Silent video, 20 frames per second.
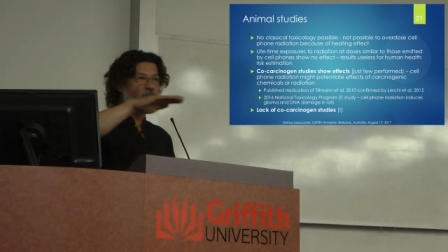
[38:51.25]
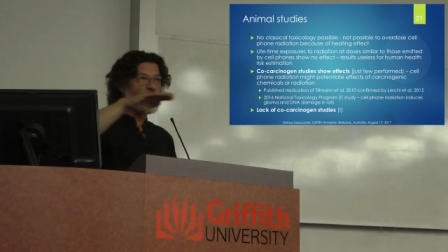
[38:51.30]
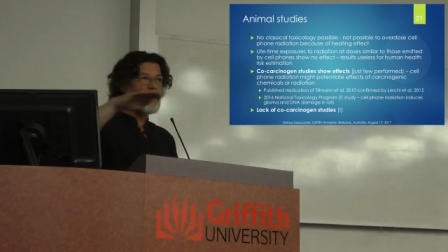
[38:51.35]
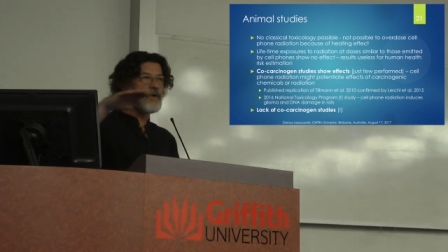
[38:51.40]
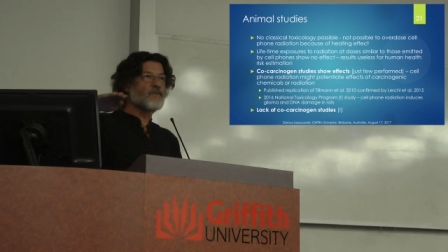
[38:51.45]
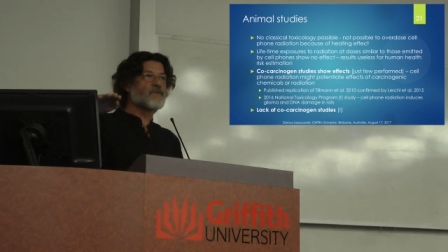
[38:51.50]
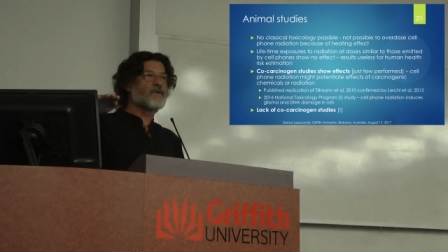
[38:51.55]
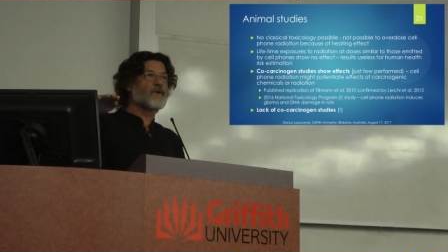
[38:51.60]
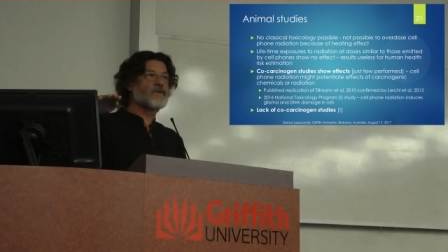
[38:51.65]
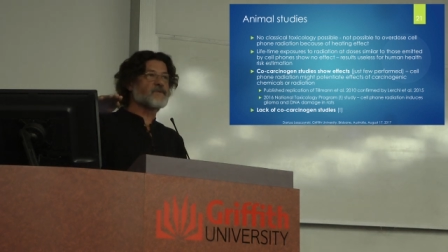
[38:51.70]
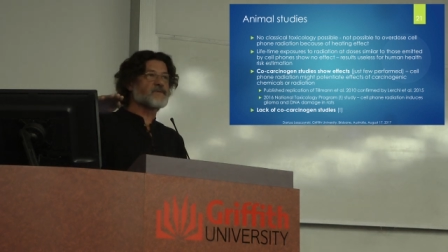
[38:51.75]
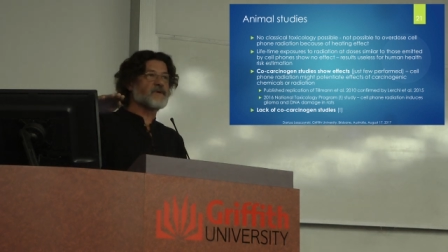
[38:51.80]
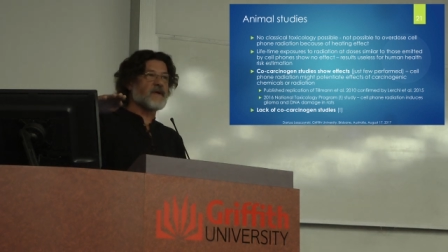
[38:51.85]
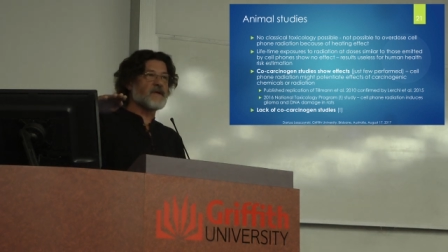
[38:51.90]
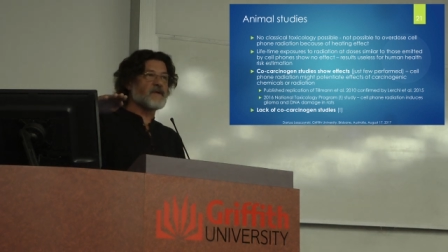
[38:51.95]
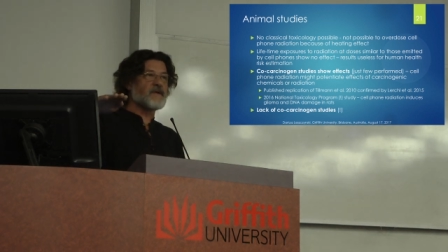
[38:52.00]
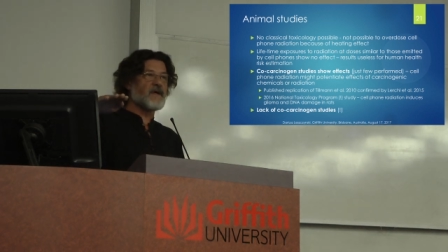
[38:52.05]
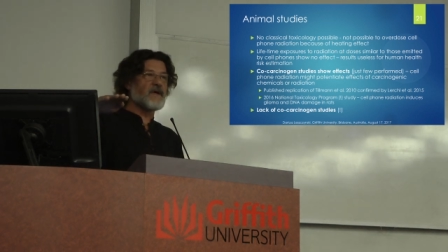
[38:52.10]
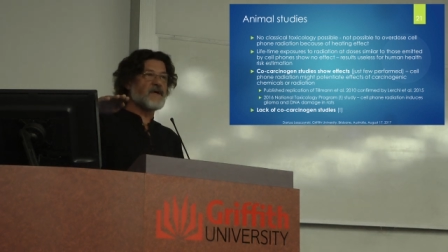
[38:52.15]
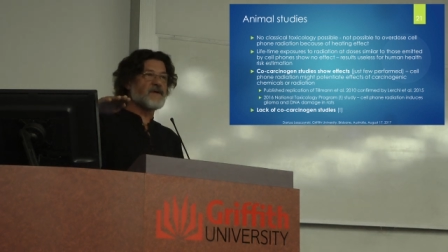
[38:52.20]
to low
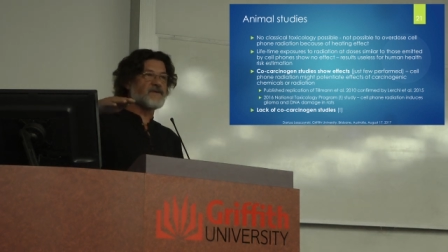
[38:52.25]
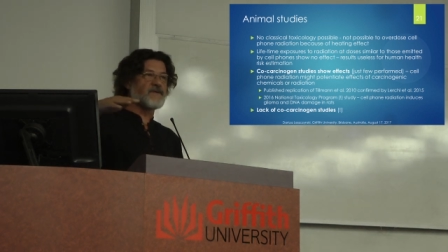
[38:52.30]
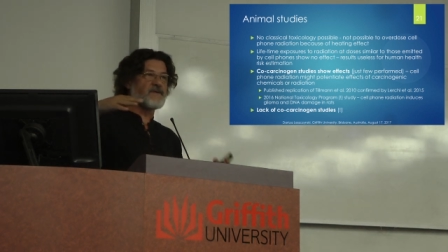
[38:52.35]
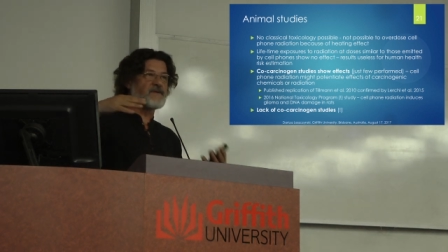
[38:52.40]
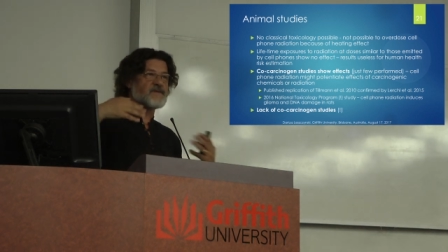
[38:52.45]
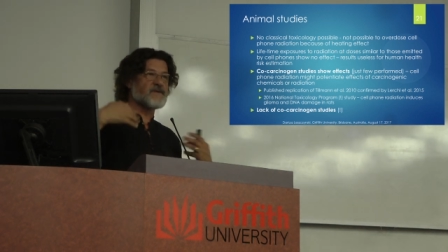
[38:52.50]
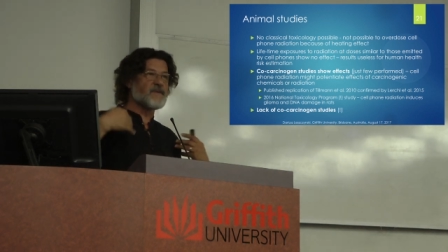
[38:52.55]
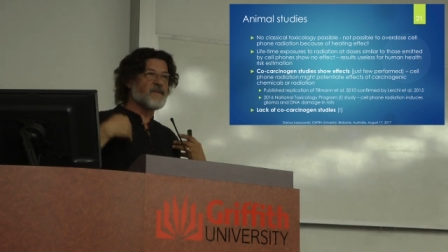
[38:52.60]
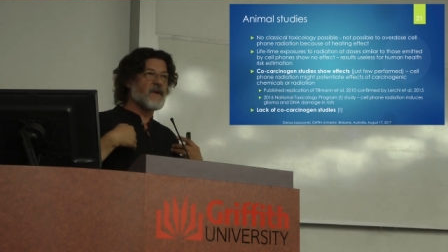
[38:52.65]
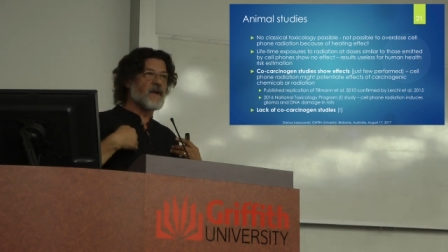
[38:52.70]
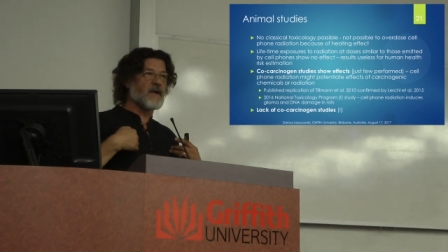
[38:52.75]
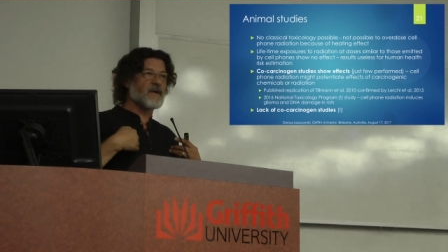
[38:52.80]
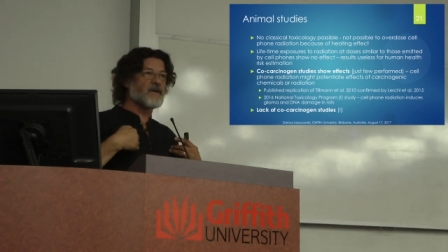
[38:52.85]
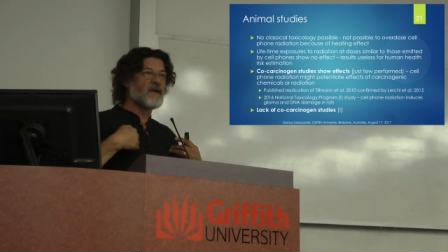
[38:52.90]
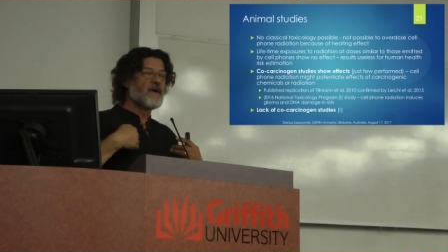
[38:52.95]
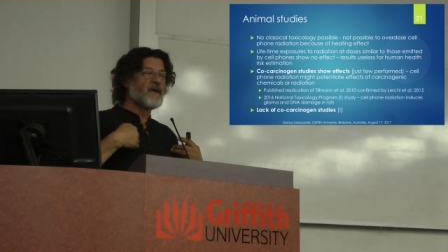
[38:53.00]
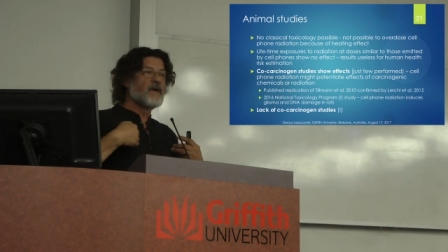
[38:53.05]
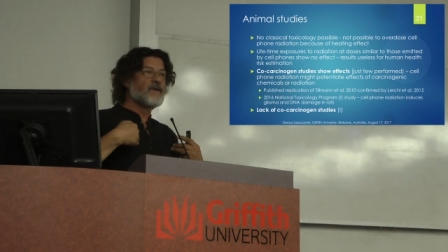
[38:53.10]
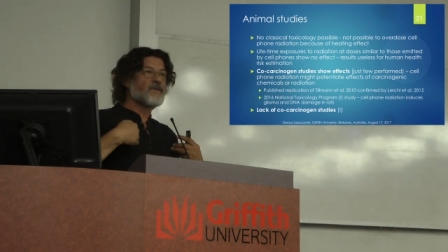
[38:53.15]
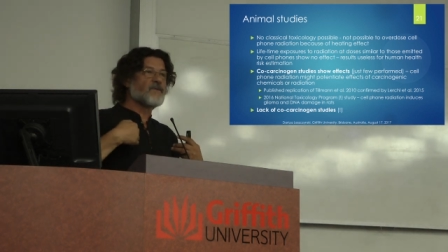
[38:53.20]
dose radiation
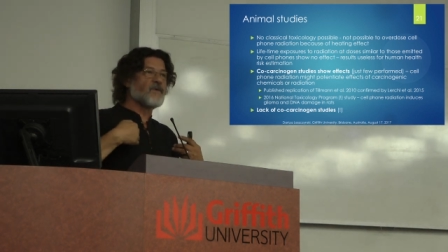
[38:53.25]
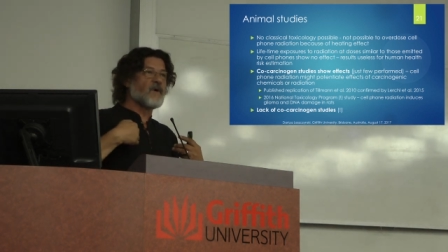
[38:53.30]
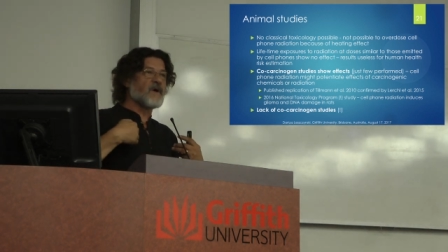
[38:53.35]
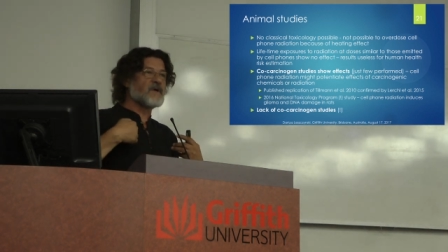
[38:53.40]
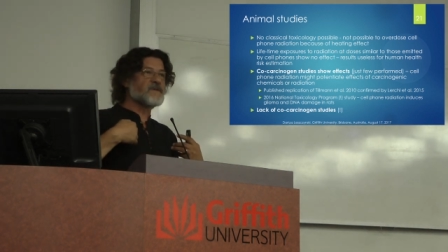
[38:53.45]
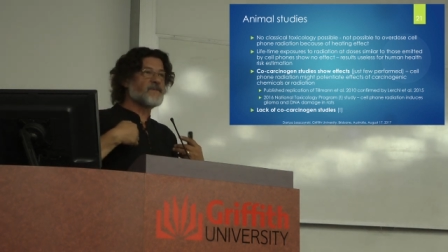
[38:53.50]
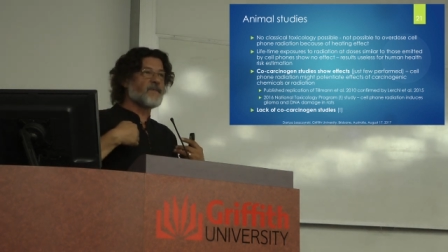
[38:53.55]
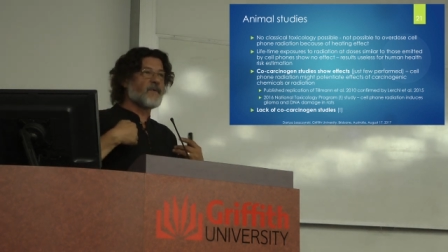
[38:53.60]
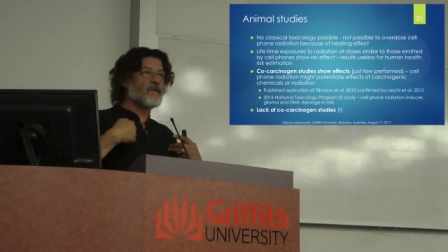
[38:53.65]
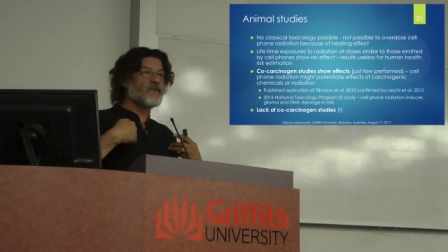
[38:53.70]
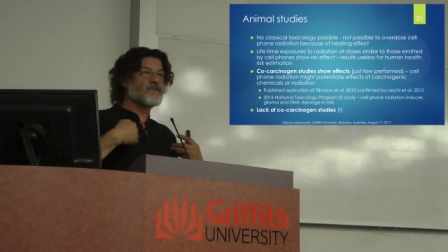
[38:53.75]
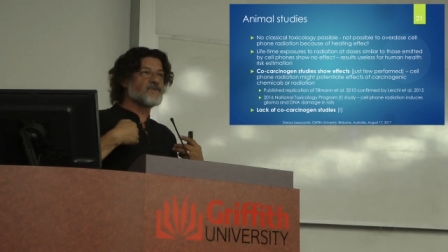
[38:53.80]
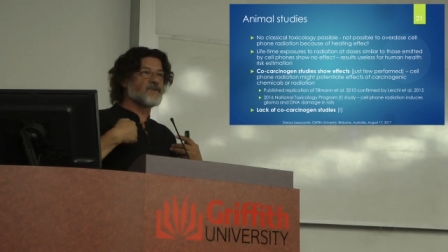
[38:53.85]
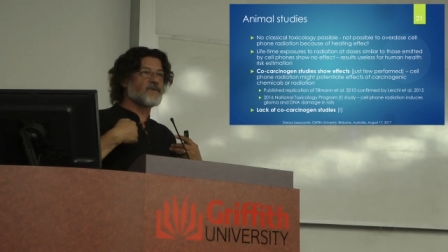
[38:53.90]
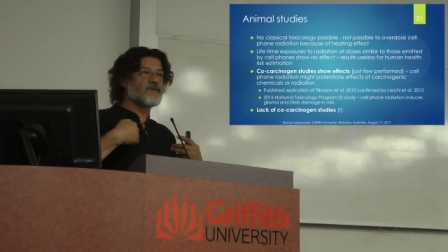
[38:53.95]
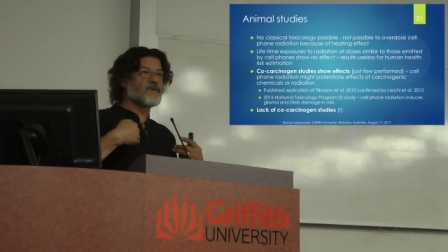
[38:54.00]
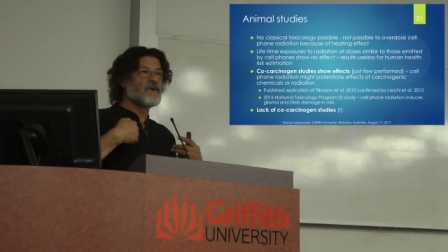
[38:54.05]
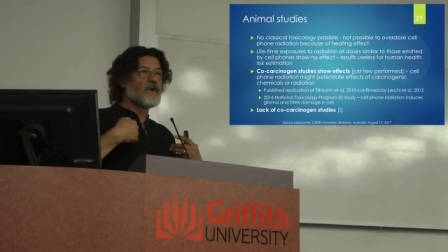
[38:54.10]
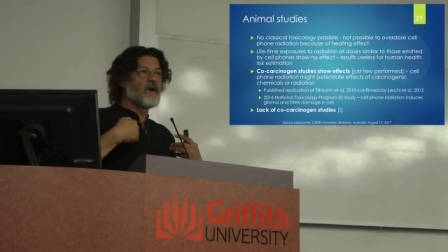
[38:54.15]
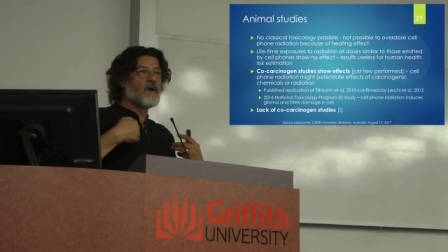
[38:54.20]
similar to
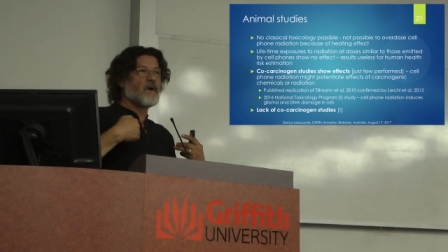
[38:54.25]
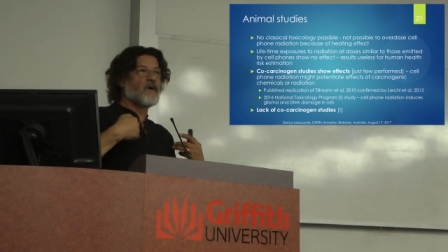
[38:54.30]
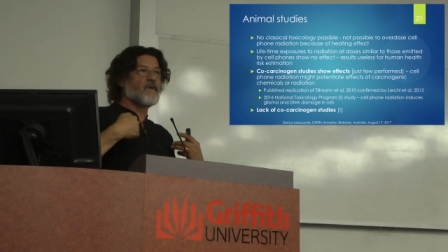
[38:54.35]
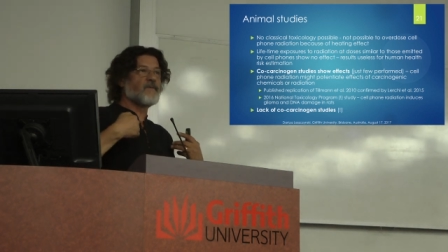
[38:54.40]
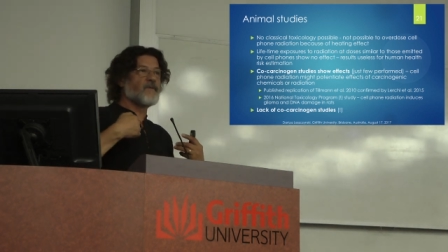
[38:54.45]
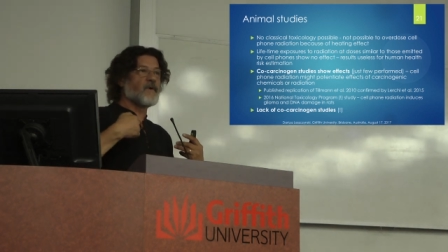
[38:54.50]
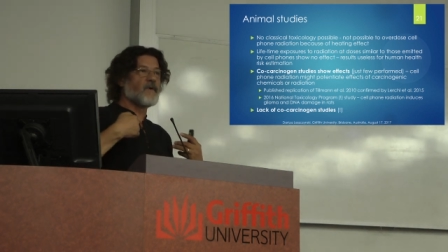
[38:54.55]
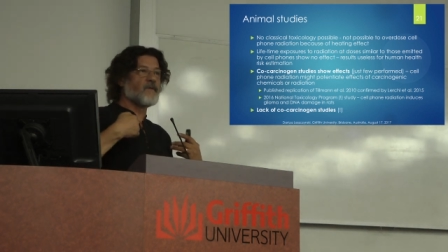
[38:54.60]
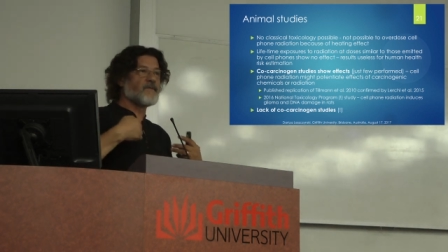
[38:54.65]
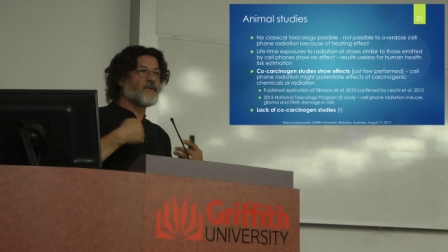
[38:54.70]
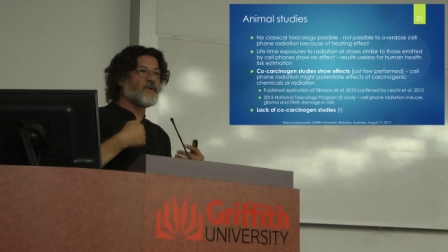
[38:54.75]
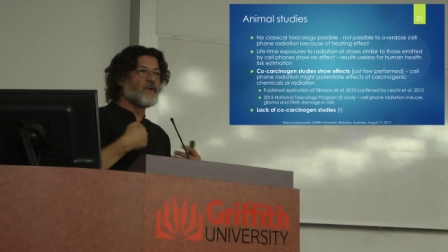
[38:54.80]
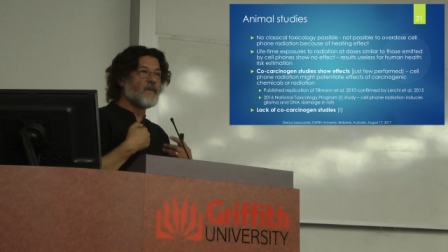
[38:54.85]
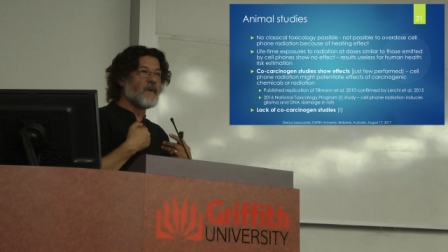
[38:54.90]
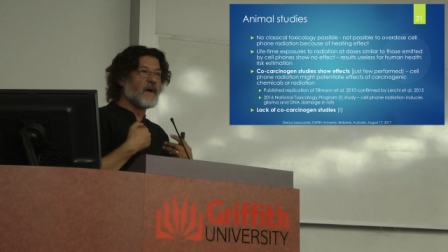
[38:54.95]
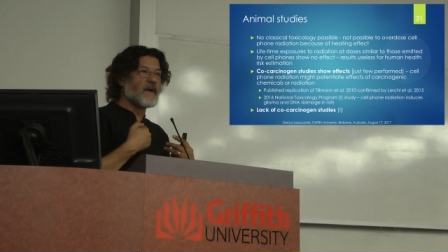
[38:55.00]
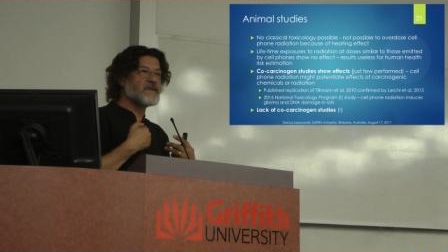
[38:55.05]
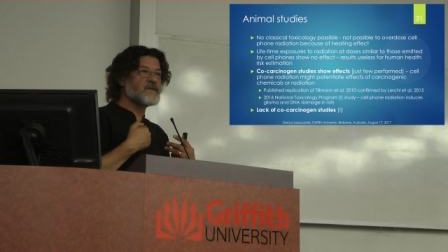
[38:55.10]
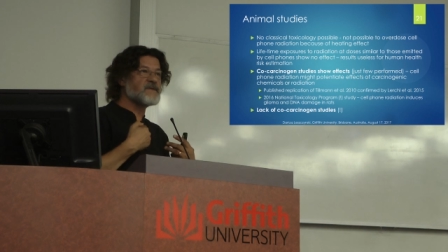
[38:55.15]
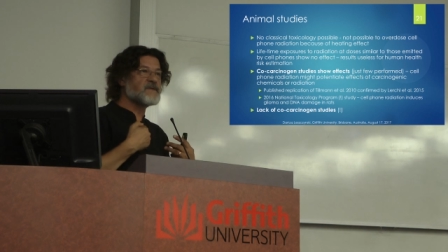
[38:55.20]
exposure of, of
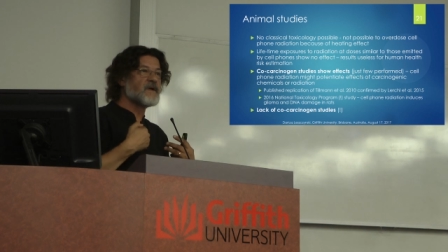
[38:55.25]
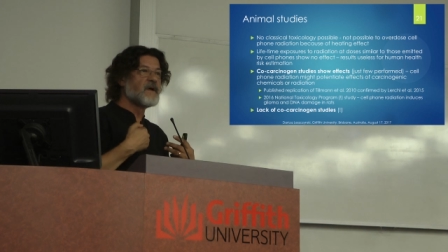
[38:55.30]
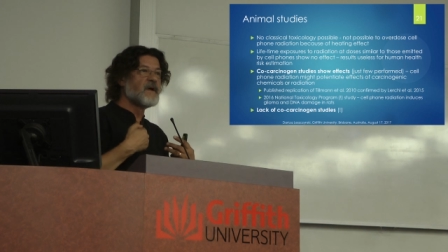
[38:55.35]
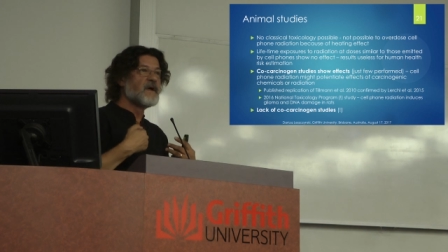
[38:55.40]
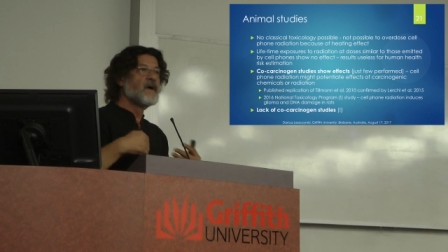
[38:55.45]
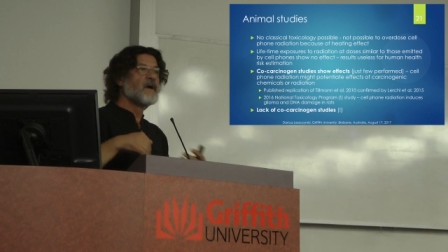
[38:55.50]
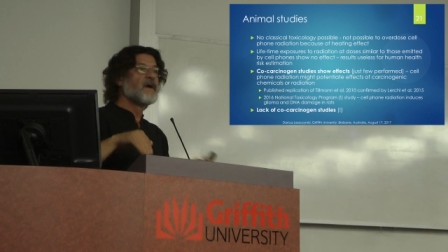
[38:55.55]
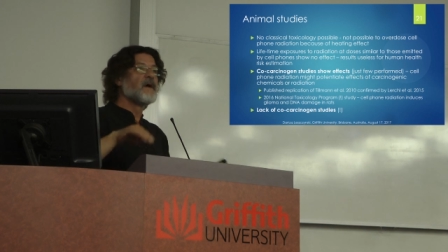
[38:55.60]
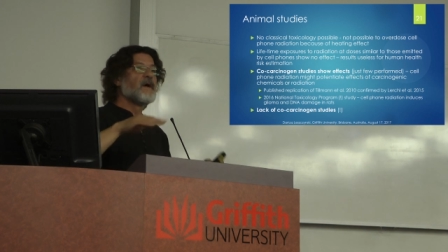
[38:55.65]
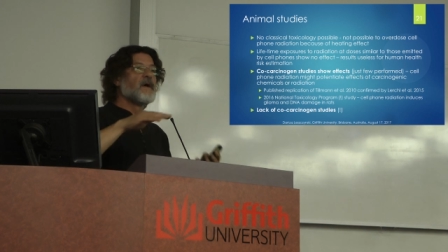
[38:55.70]
humans,